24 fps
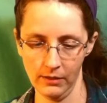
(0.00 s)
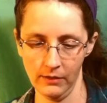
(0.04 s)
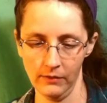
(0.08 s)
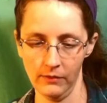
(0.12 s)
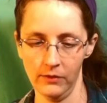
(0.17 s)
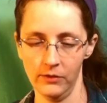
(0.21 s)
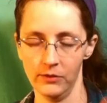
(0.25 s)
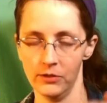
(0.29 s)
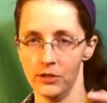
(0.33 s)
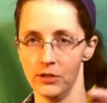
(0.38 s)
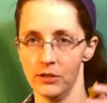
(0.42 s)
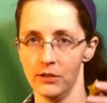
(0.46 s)
you
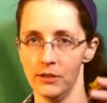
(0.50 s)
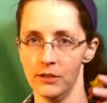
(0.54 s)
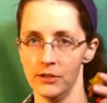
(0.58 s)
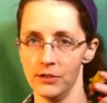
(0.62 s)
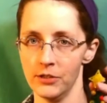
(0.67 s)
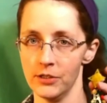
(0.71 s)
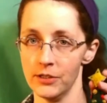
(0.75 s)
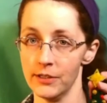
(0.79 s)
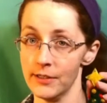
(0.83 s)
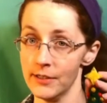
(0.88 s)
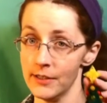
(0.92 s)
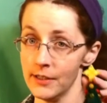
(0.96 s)
turn it
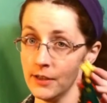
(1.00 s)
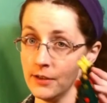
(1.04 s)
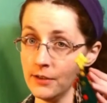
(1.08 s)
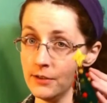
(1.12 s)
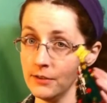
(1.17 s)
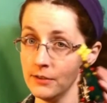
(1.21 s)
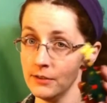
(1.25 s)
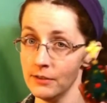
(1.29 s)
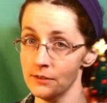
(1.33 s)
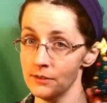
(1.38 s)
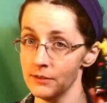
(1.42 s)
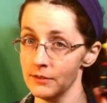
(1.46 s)
just
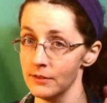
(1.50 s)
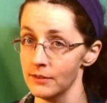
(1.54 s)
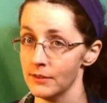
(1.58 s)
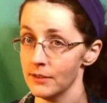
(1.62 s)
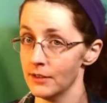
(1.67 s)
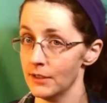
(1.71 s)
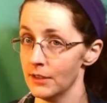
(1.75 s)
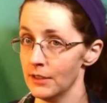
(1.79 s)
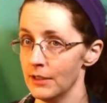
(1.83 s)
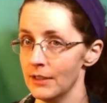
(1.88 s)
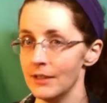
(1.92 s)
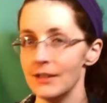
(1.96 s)
so.
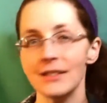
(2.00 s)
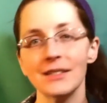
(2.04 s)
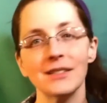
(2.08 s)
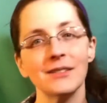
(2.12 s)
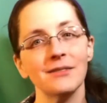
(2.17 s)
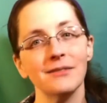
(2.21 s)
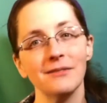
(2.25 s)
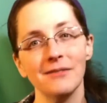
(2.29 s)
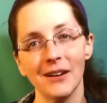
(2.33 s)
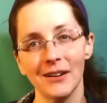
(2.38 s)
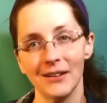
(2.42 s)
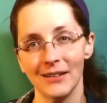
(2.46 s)
It's
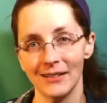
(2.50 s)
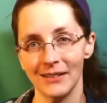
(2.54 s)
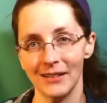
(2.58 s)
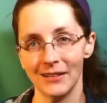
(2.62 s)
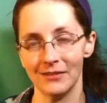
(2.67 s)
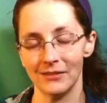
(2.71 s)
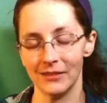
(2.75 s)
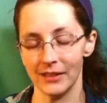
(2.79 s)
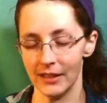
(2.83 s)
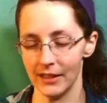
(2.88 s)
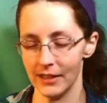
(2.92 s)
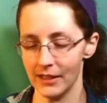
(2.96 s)
very
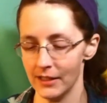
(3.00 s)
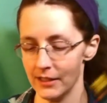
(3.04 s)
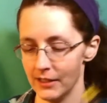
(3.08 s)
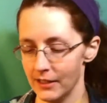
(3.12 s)
lovely.